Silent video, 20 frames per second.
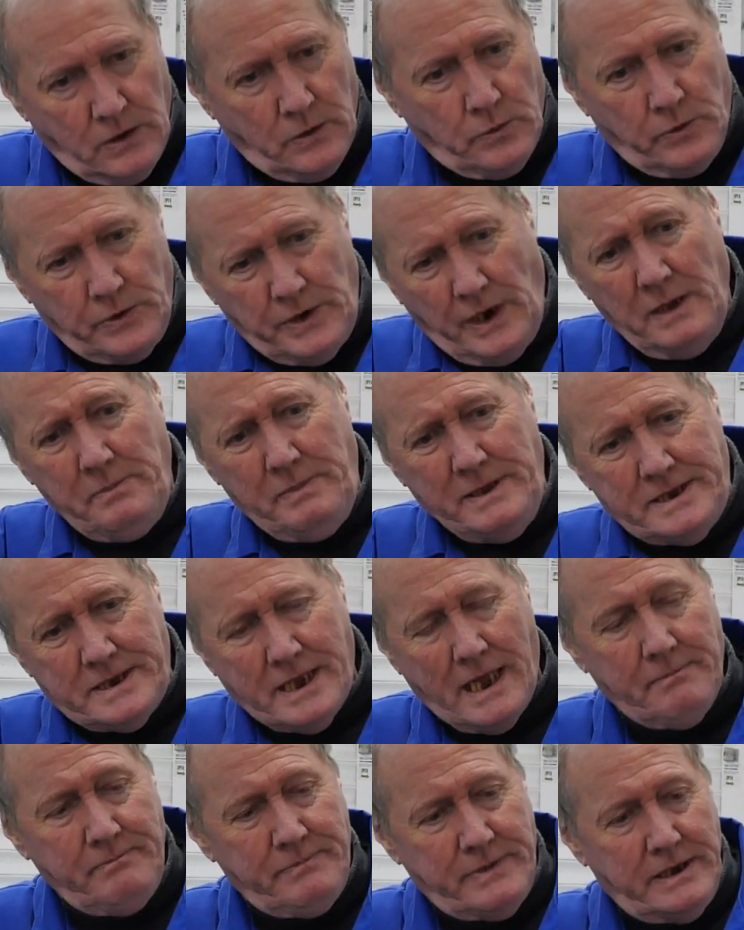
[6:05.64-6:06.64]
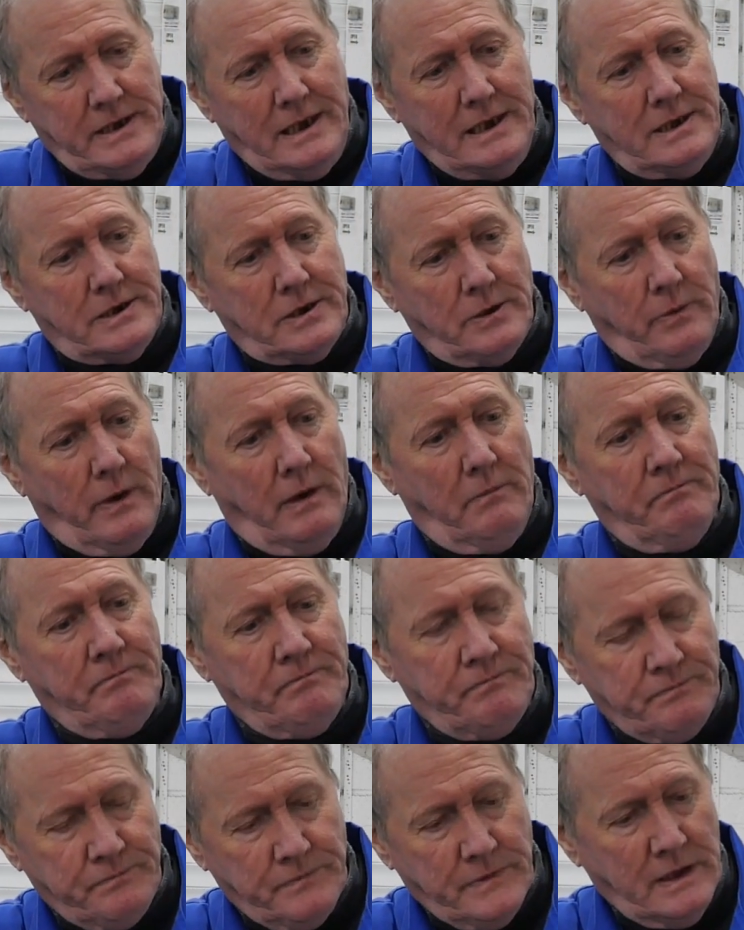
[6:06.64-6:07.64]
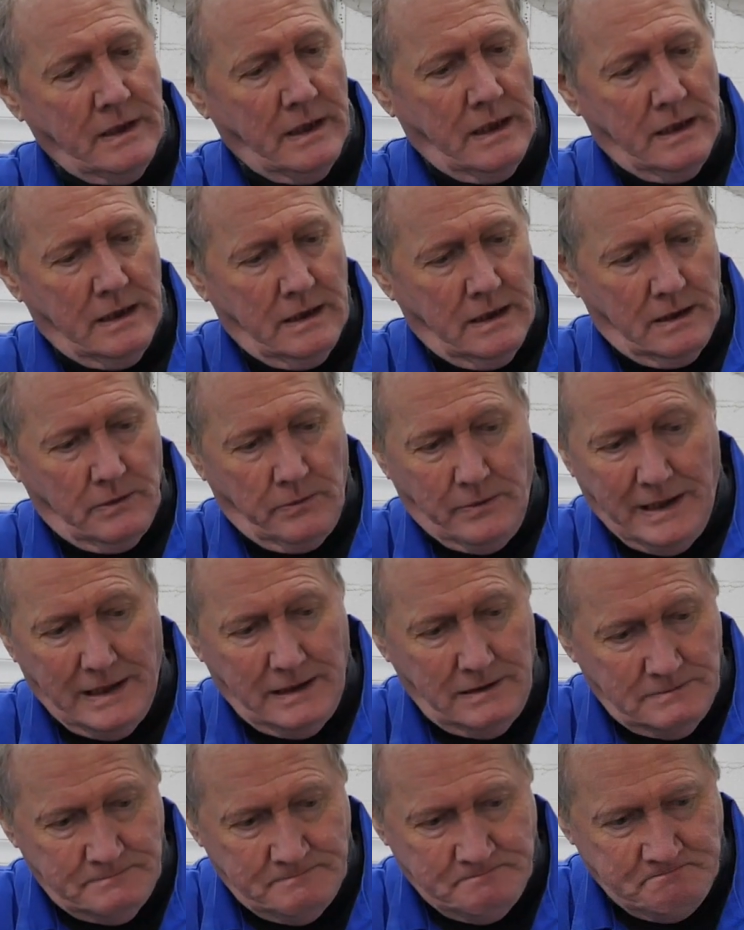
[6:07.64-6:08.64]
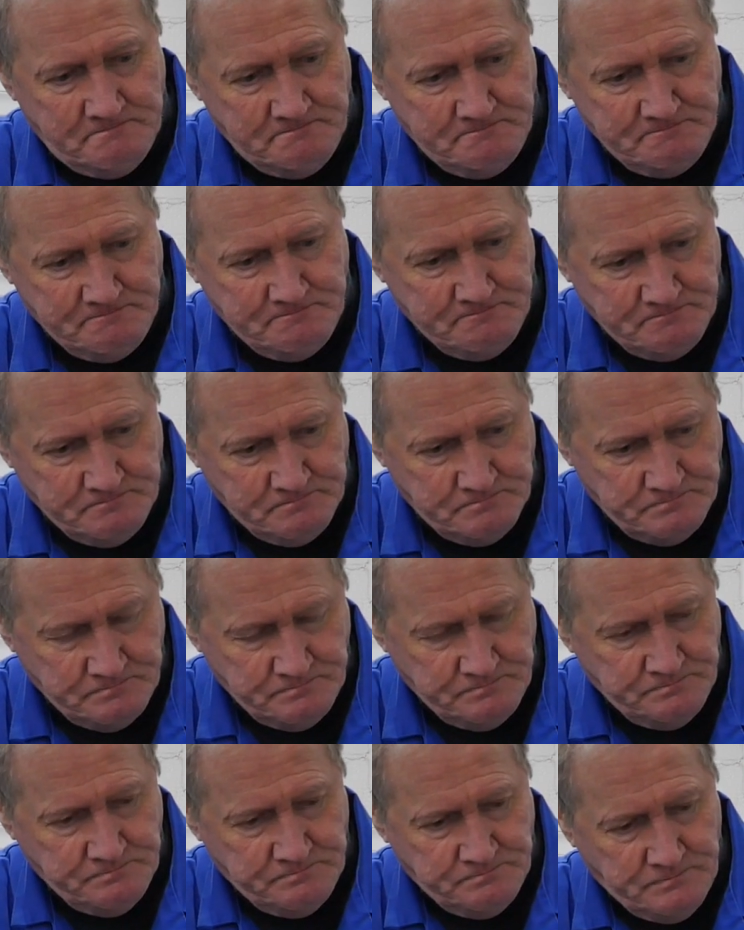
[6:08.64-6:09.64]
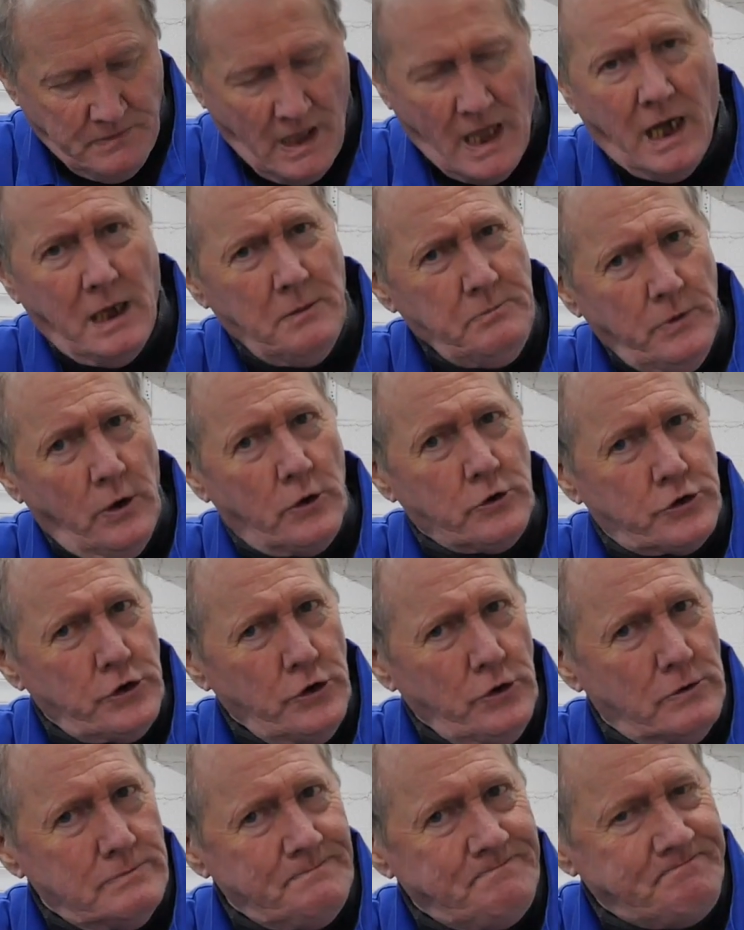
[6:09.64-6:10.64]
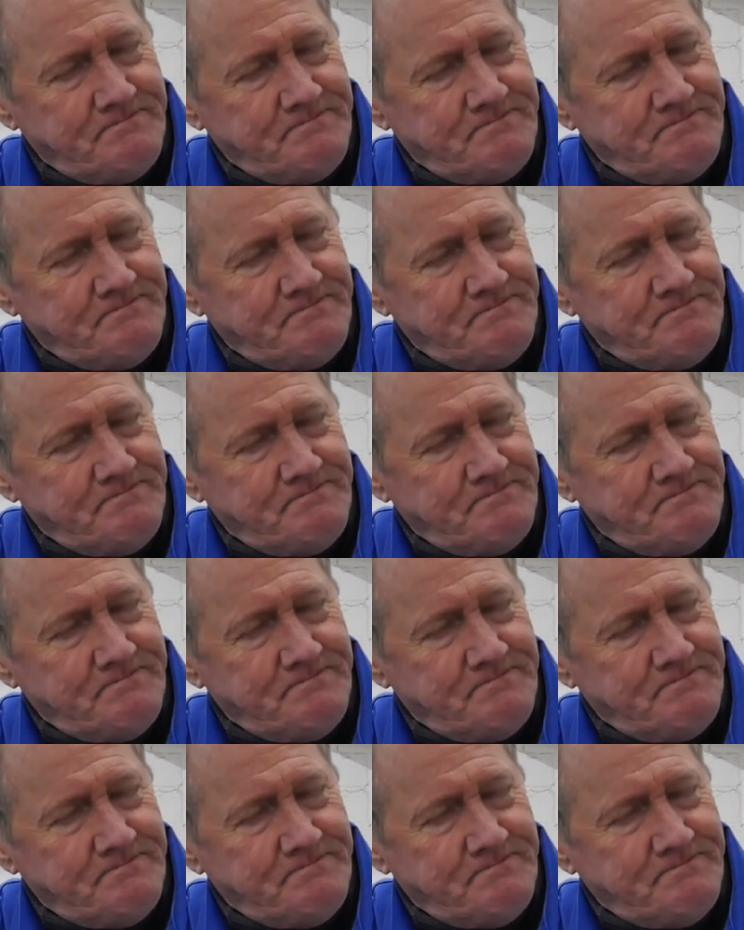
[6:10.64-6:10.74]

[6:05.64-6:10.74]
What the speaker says: Would I be tempted into one? Well, I'm not sure.